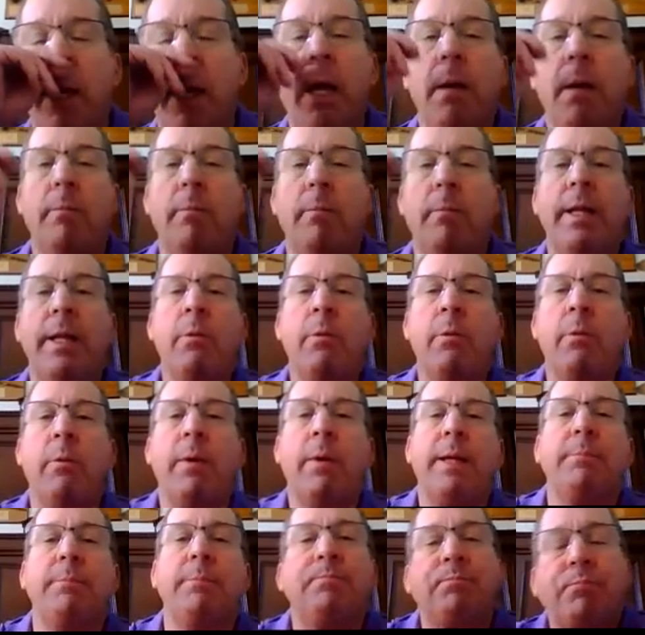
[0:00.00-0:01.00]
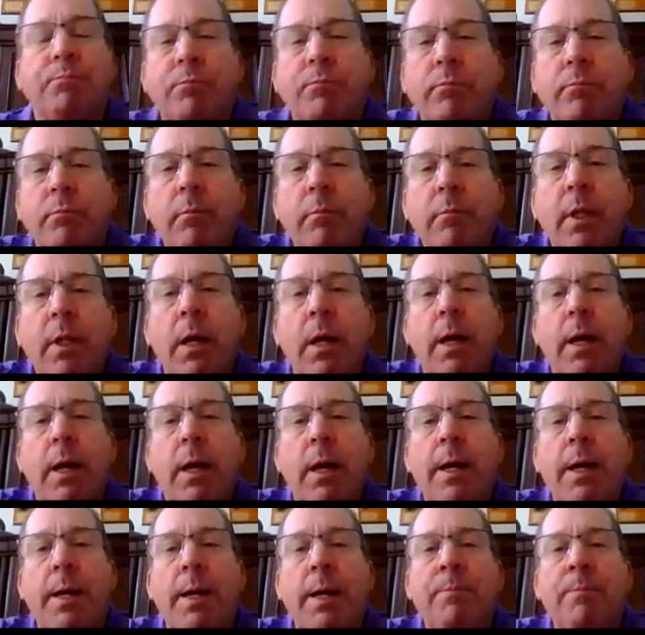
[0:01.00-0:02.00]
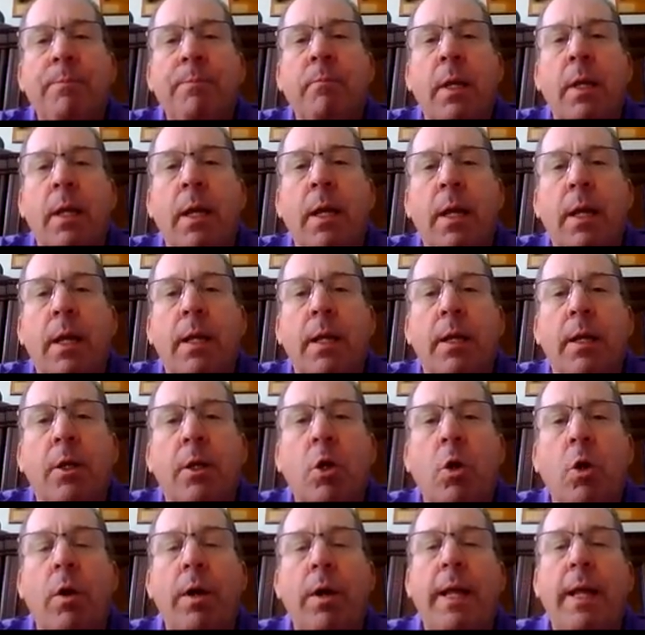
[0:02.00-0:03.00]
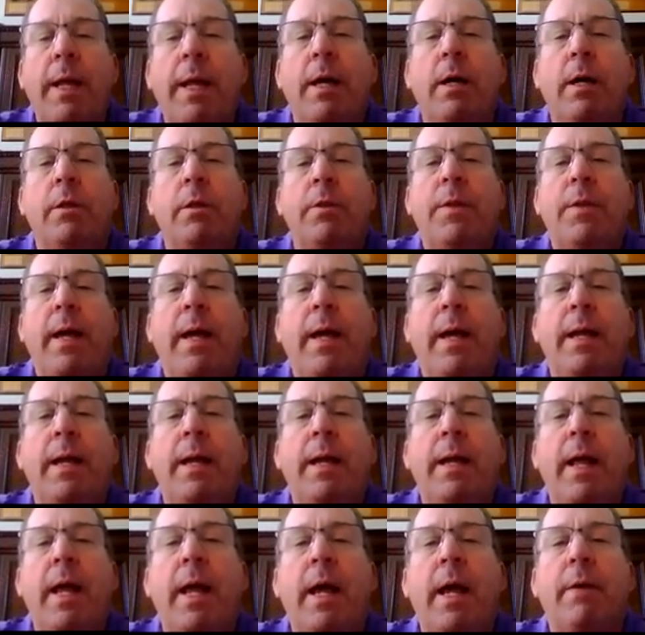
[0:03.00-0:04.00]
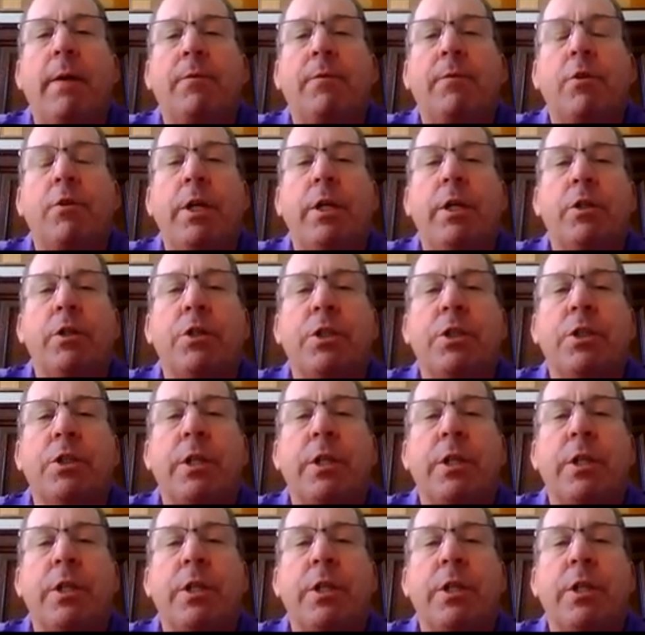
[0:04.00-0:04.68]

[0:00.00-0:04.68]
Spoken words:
But anyway, court held that after 2 years, the